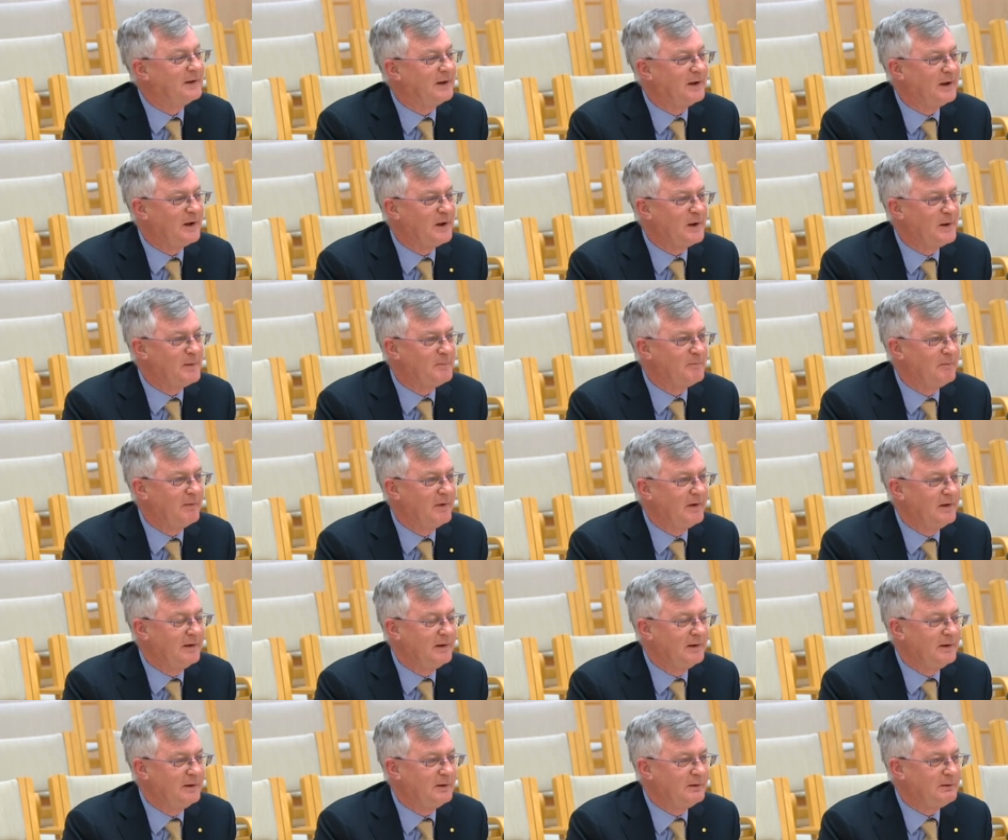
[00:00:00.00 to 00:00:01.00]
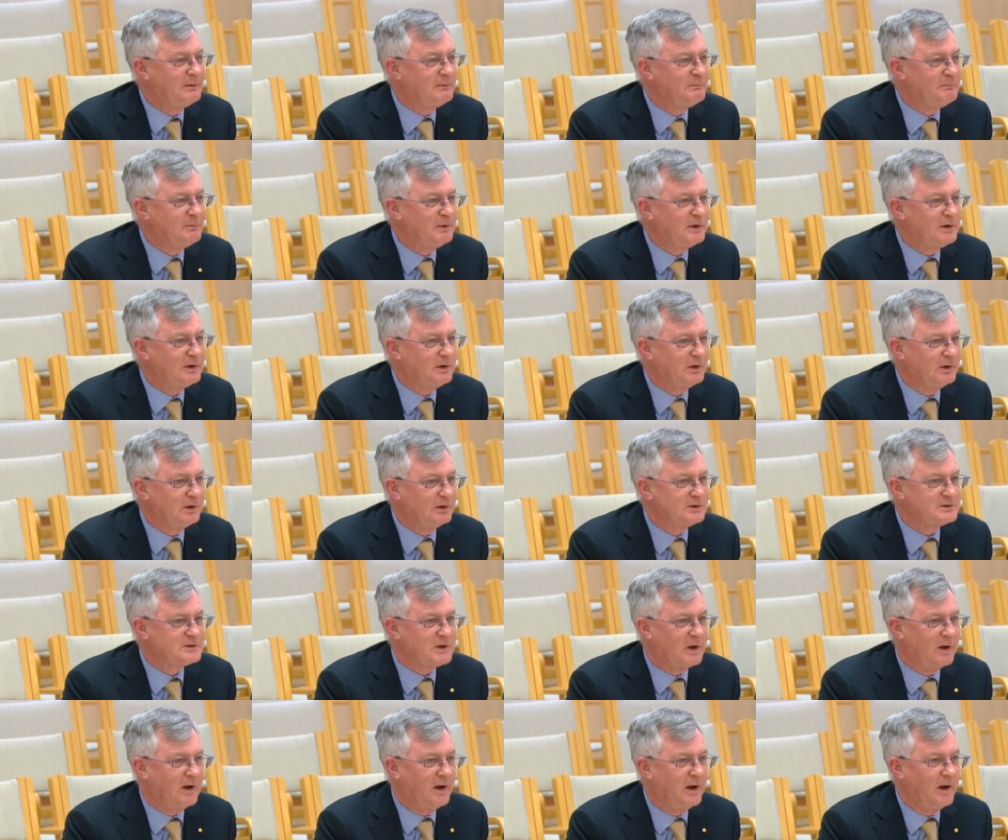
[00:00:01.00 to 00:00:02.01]
Why not? Um,
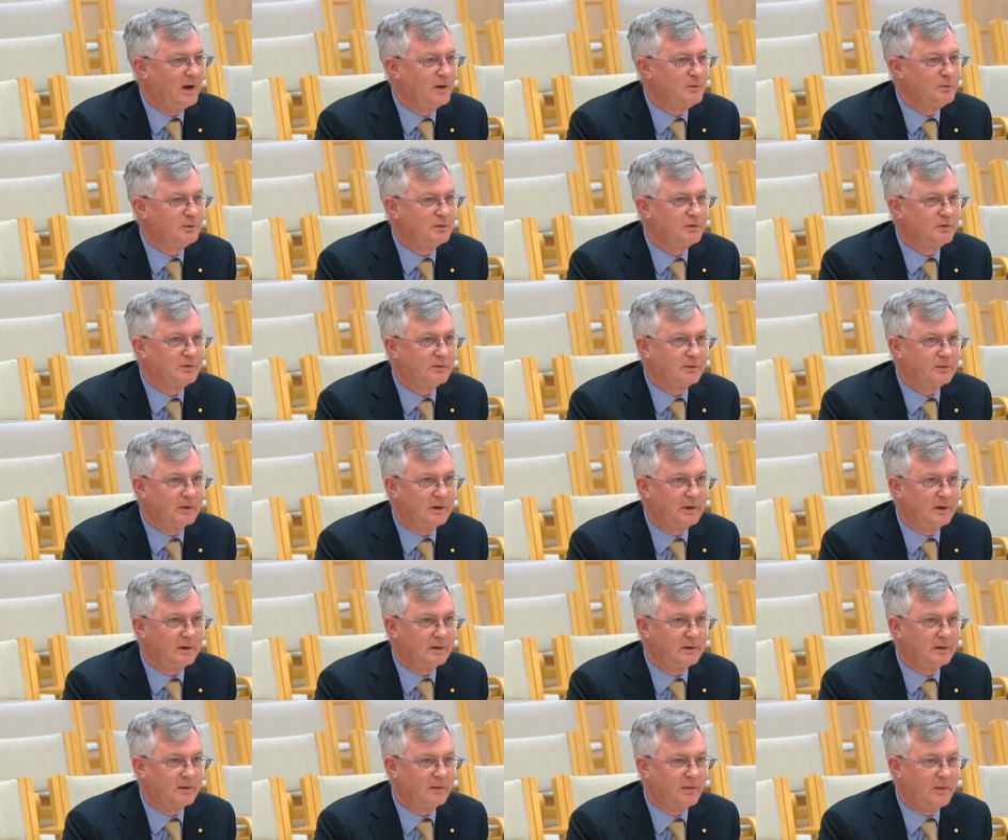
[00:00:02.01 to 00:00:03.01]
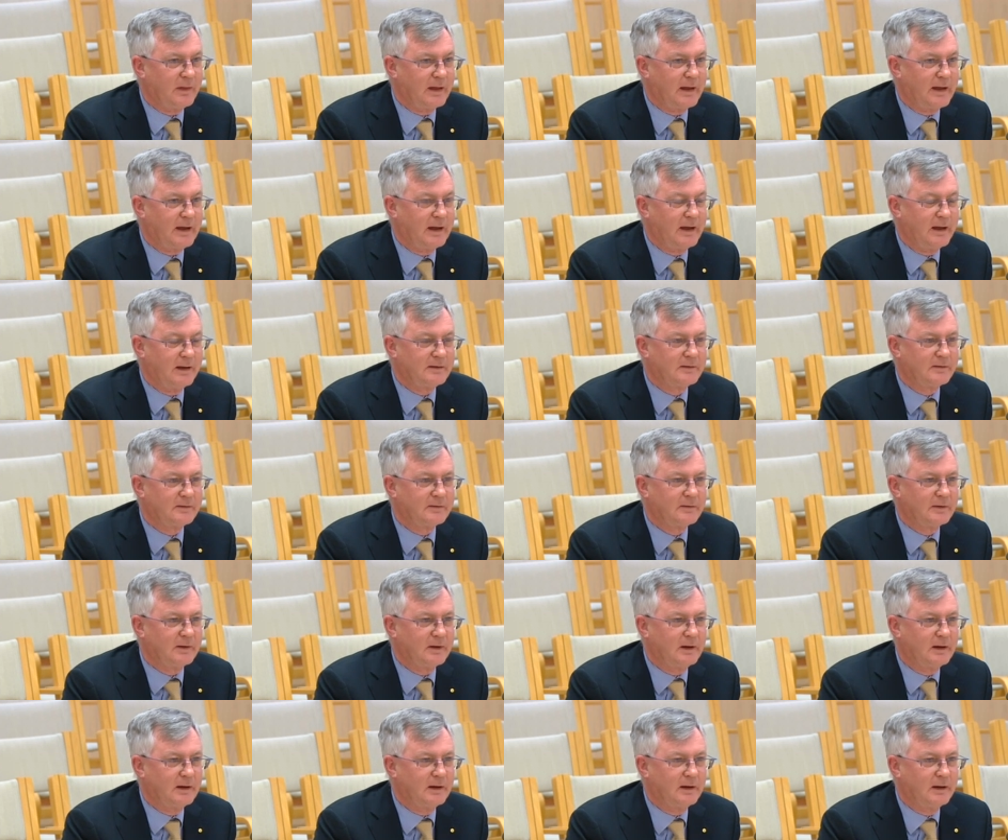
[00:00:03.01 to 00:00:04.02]
because I would think that
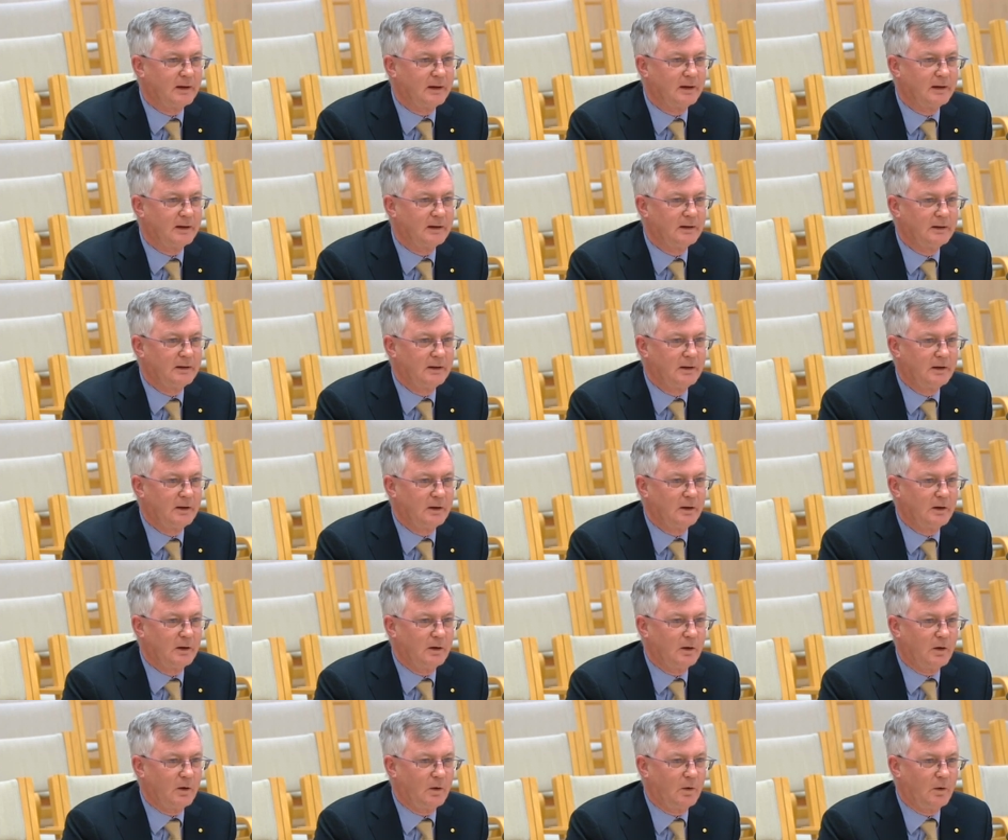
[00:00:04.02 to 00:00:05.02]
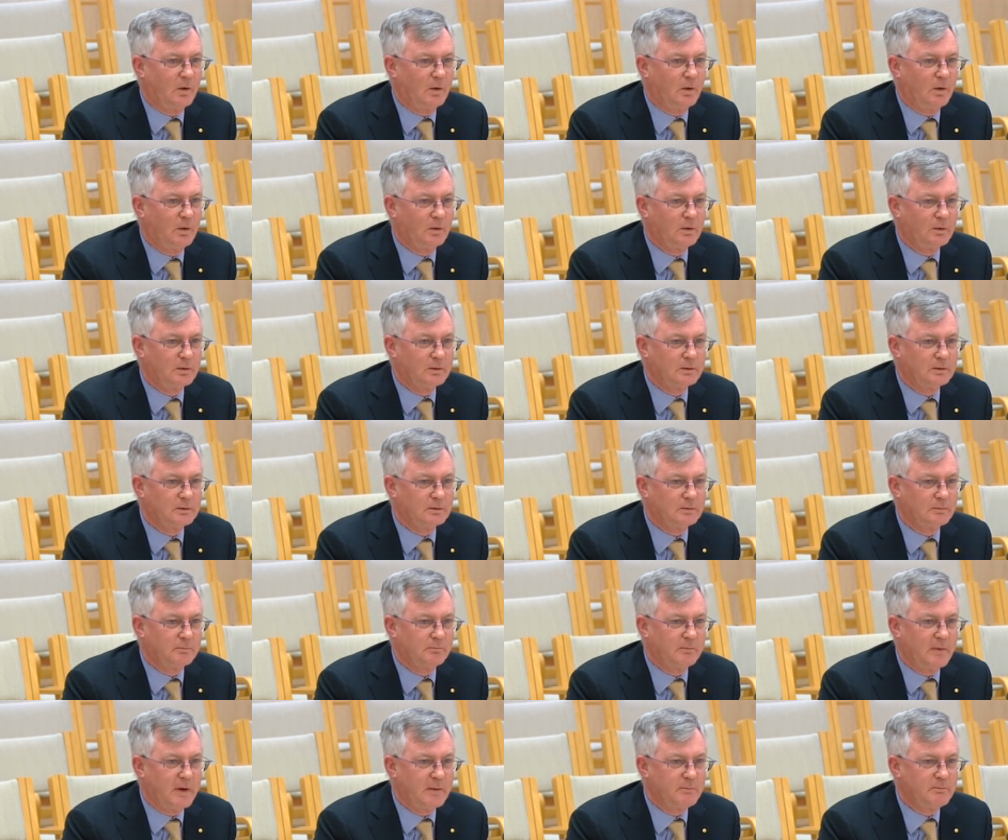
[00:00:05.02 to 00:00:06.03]
uh, all
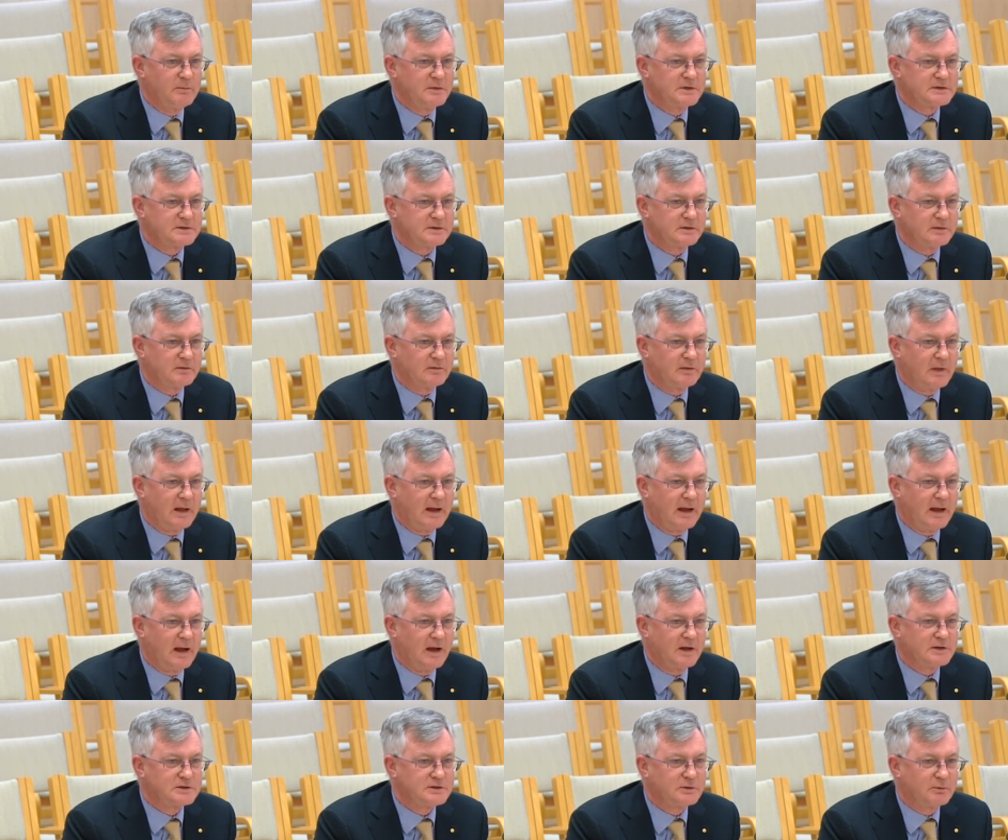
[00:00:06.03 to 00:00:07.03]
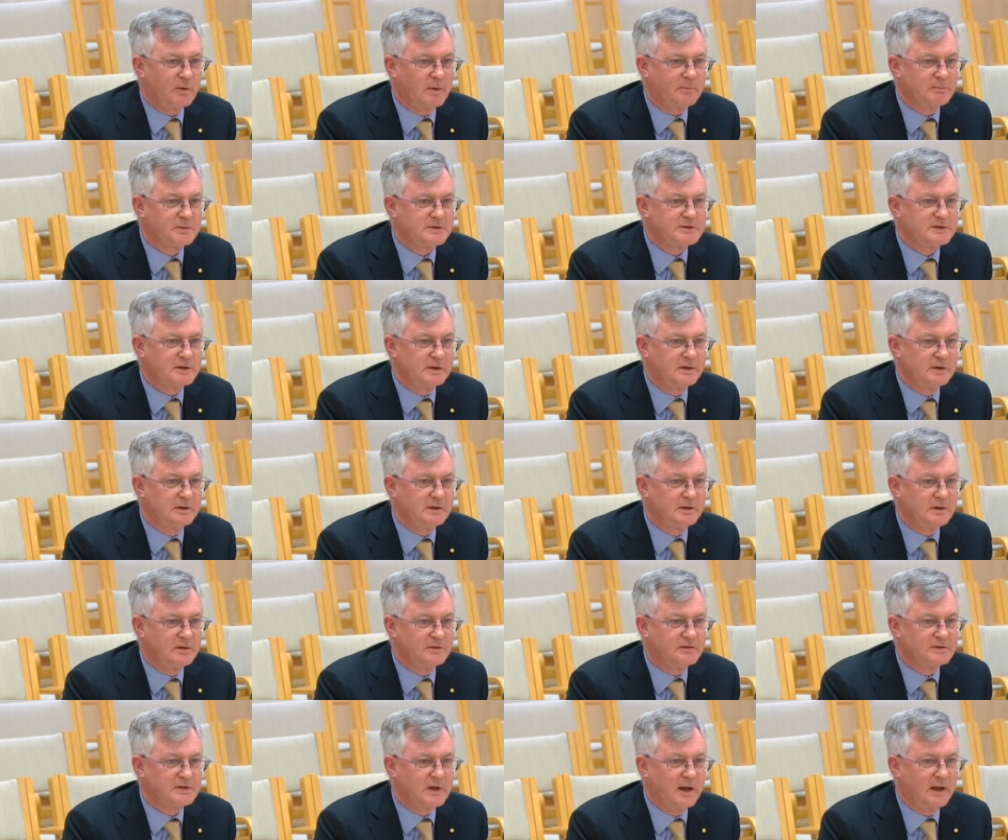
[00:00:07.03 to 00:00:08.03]
members of the House of
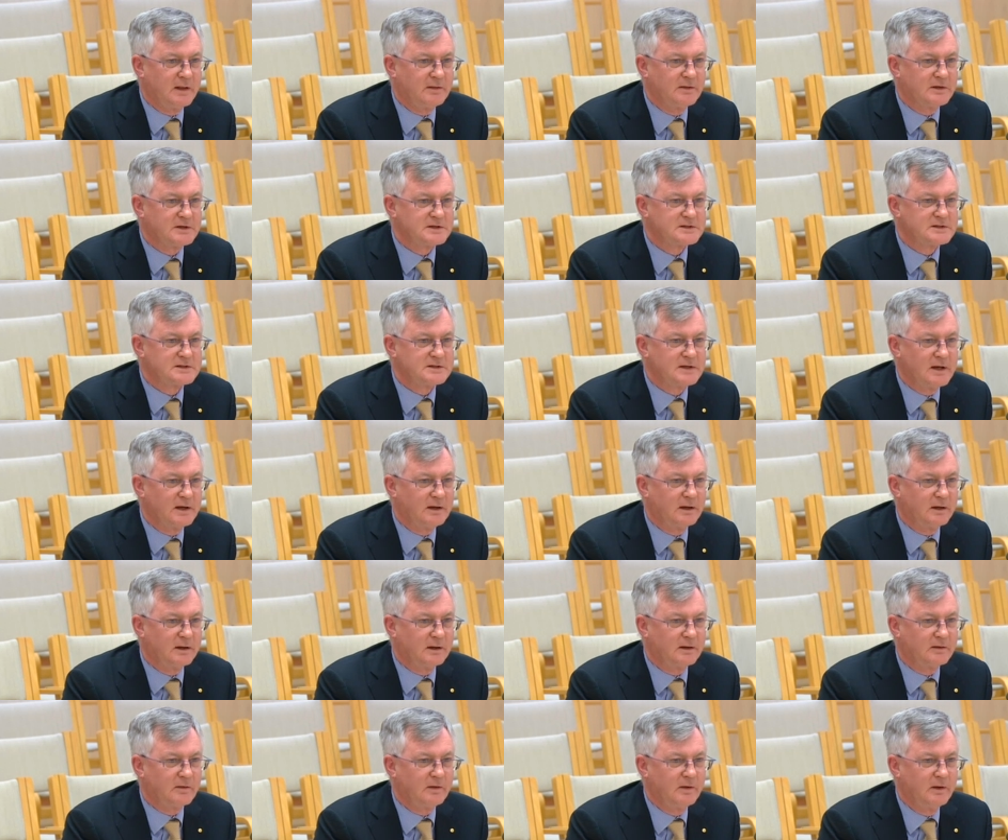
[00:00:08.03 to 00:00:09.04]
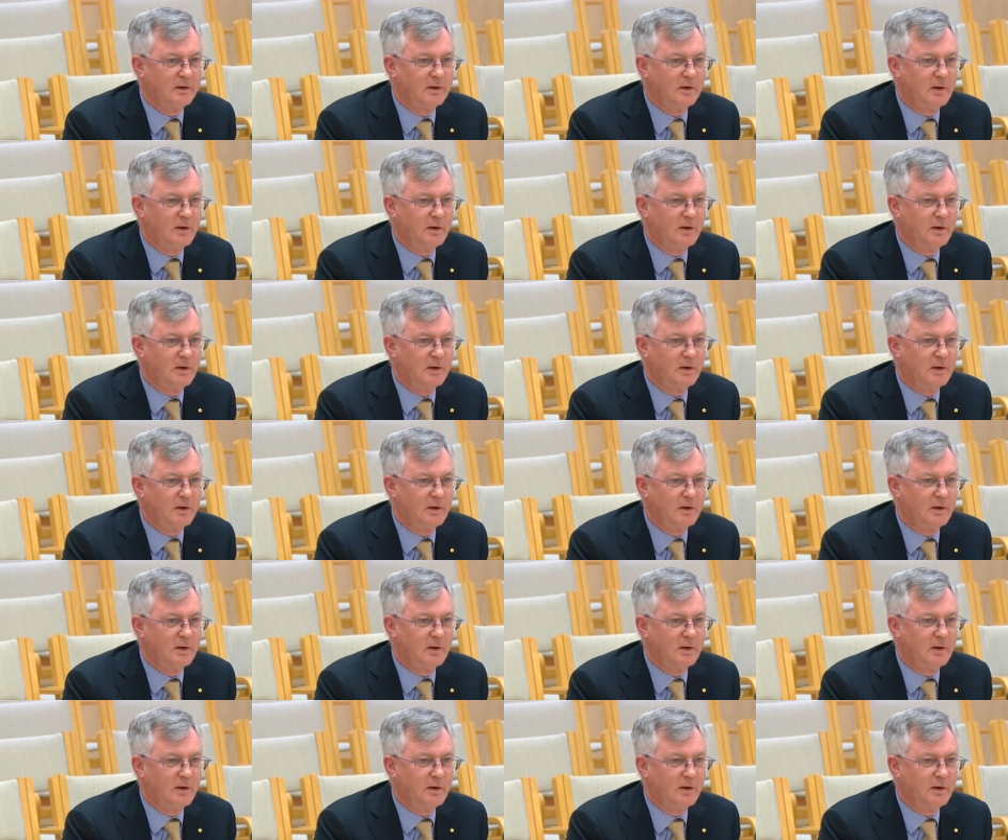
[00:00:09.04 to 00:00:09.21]
Representatives and the Senate